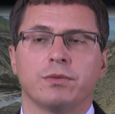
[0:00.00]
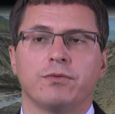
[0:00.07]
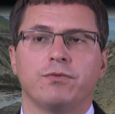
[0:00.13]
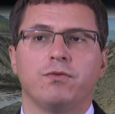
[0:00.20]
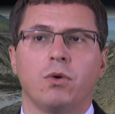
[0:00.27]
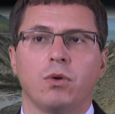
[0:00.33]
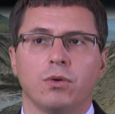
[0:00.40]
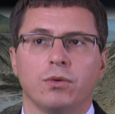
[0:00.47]

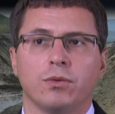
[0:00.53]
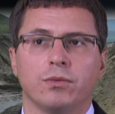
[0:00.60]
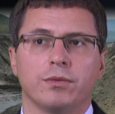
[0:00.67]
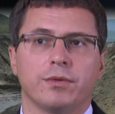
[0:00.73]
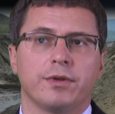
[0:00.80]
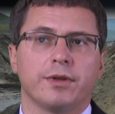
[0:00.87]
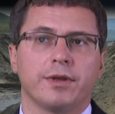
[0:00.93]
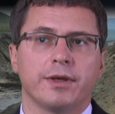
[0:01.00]
follow
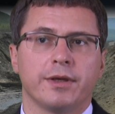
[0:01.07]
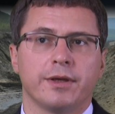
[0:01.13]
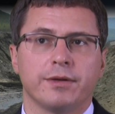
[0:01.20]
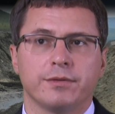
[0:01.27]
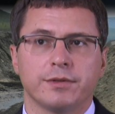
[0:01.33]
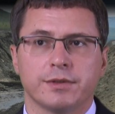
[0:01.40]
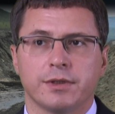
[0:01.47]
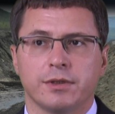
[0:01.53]
the
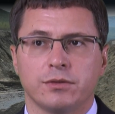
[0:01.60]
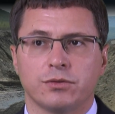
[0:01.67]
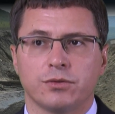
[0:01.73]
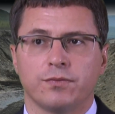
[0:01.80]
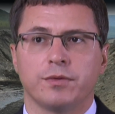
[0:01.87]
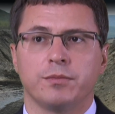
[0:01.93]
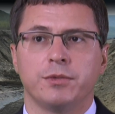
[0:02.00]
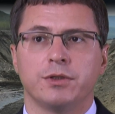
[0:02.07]
results
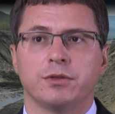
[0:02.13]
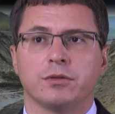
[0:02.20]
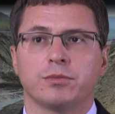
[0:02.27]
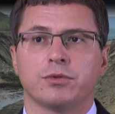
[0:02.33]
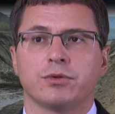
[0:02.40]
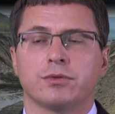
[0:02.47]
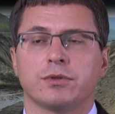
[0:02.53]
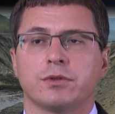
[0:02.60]
of the mineral
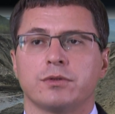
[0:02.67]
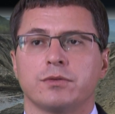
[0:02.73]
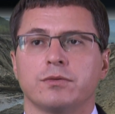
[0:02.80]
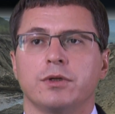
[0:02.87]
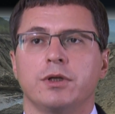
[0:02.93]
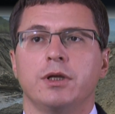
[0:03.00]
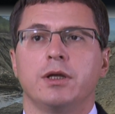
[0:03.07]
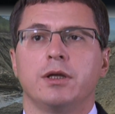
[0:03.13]

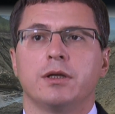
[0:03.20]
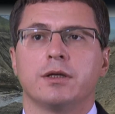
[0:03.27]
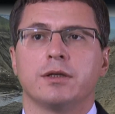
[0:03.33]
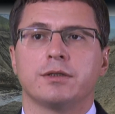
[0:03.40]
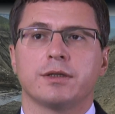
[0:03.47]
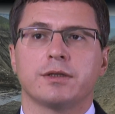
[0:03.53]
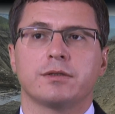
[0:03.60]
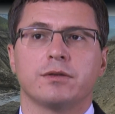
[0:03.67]
processing
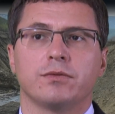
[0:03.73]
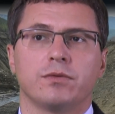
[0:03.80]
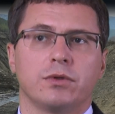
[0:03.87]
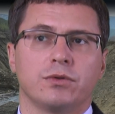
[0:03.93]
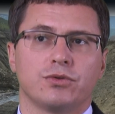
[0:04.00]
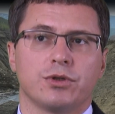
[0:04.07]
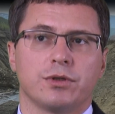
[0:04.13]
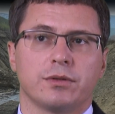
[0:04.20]
test and
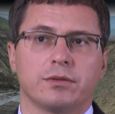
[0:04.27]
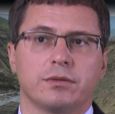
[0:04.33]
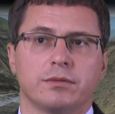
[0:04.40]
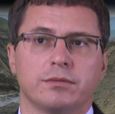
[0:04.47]
flowchart.